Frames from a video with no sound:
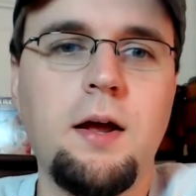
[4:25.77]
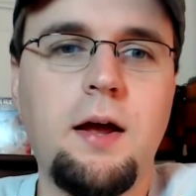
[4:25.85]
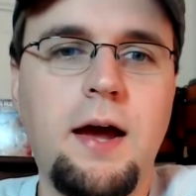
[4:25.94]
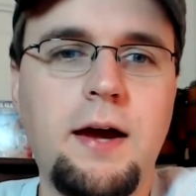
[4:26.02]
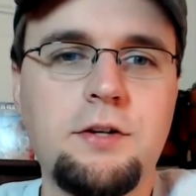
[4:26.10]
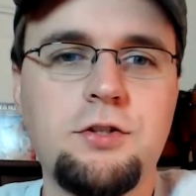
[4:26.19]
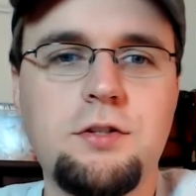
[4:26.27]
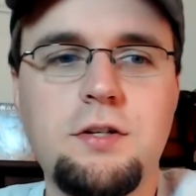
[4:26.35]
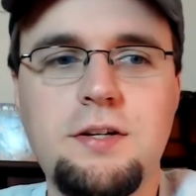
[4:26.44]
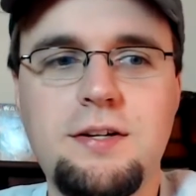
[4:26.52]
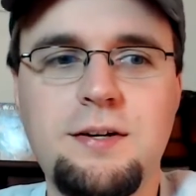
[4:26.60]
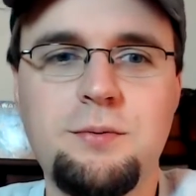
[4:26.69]

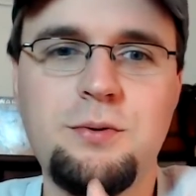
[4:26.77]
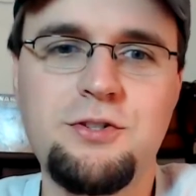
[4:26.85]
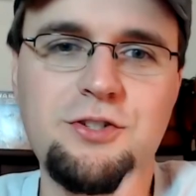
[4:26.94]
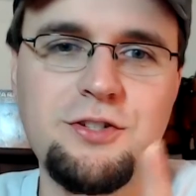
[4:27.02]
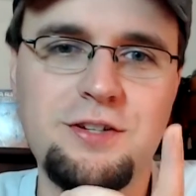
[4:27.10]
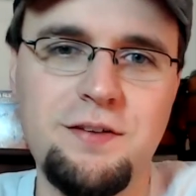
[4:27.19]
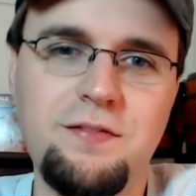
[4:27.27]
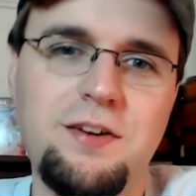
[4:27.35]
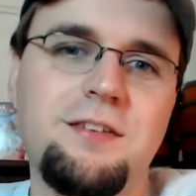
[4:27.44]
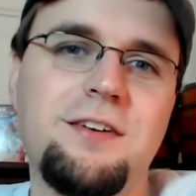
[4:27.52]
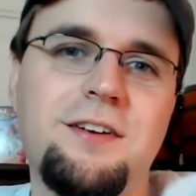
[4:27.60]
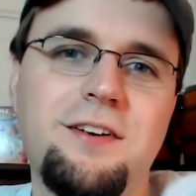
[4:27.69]
Actually, it was just
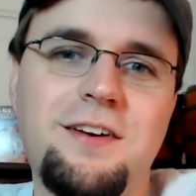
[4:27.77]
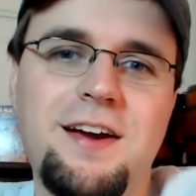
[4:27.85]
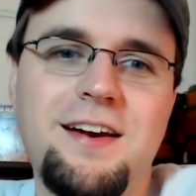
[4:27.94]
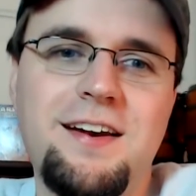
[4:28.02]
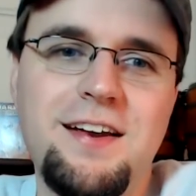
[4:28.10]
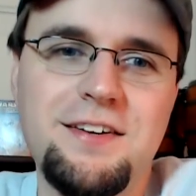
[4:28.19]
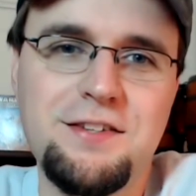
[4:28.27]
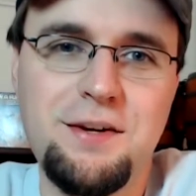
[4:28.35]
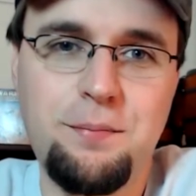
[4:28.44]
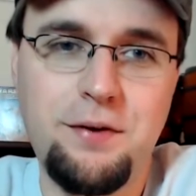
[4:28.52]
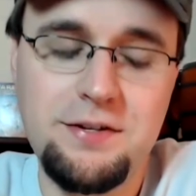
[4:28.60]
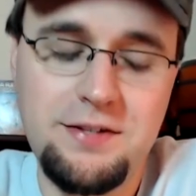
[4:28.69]
conveniently located next to the
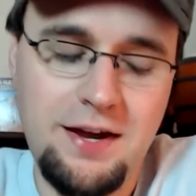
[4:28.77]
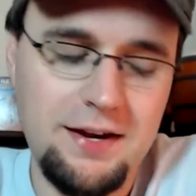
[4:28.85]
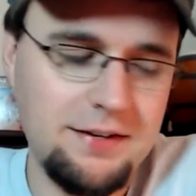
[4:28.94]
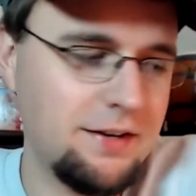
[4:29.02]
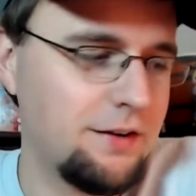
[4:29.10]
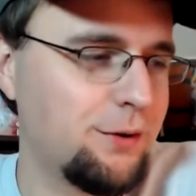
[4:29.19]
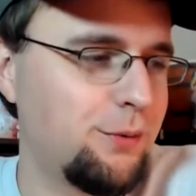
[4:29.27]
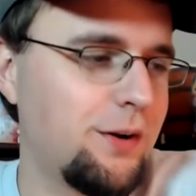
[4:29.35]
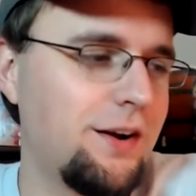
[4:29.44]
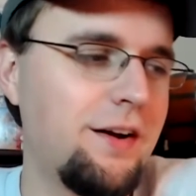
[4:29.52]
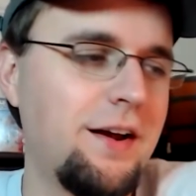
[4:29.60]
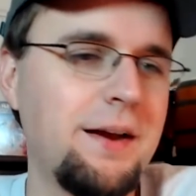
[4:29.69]
place I had dinner
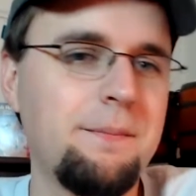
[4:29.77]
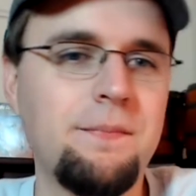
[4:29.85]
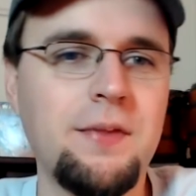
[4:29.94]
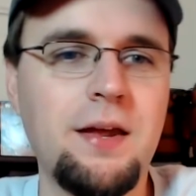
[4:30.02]
one night,